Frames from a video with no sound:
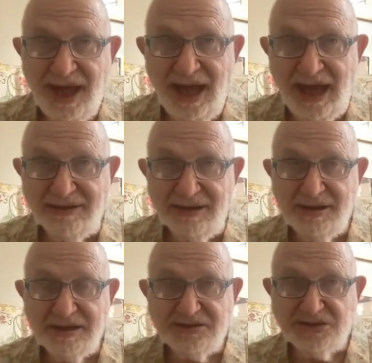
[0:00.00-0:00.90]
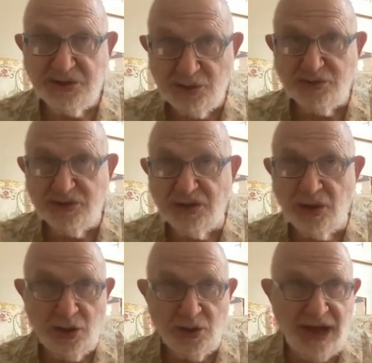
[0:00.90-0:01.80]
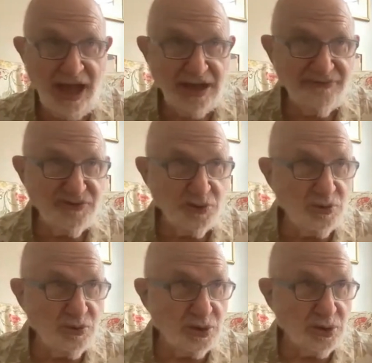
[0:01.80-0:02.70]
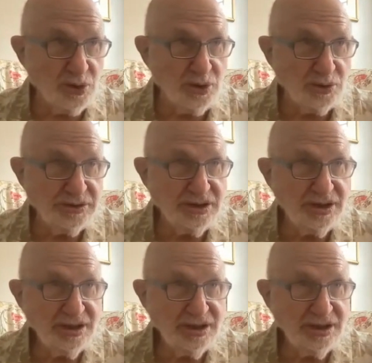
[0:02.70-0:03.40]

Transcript: And children learn how to view the world